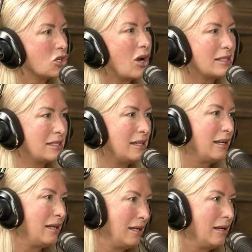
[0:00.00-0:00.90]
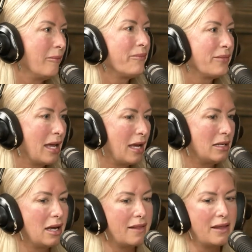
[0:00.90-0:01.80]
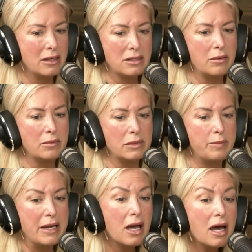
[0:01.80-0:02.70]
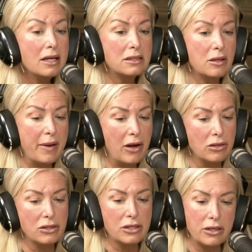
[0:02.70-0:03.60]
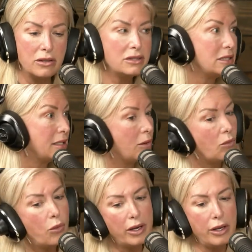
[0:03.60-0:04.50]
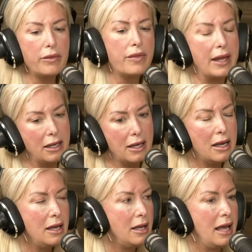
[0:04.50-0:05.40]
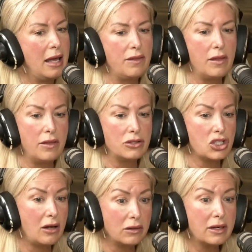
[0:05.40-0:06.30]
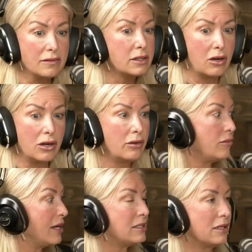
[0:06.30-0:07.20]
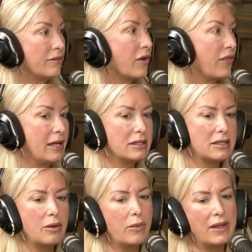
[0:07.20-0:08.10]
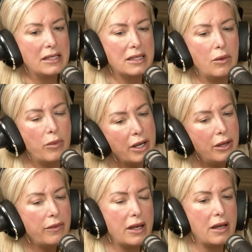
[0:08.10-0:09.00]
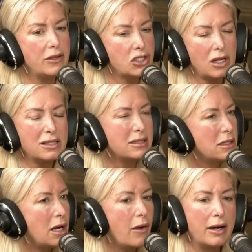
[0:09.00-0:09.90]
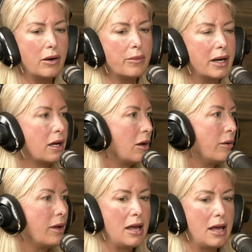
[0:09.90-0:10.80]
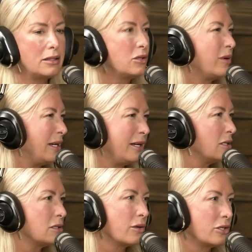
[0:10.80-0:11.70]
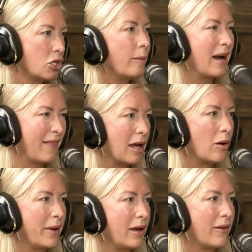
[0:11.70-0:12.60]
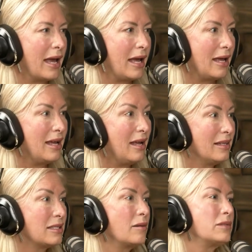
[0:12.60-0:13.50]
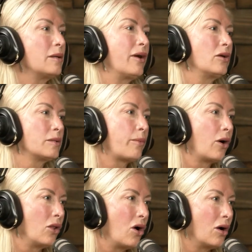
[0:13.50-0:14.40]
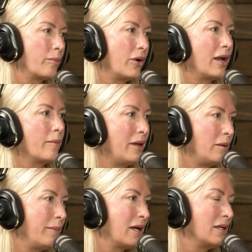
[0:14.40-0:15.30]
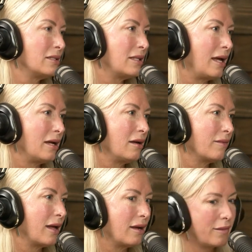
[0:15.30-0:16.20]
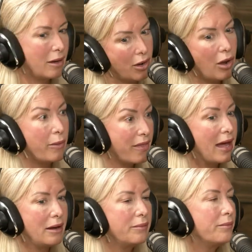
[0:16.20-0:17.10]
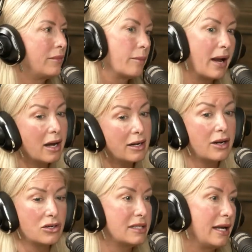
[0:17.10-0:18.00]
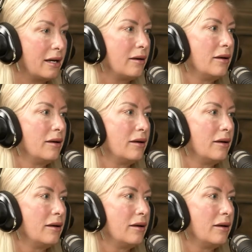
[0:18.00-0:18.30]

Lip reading: trusted. And I think sometimes because the parents are so used to saying, well, what do you think? And then the child gives a good reason for things. When they say, what do you think? And the child says, no, I don't want to go to eating disorder treatment. I think I'll be okay. Sometimes the parents prolong putting them in because they go with that. I mean, I understand it.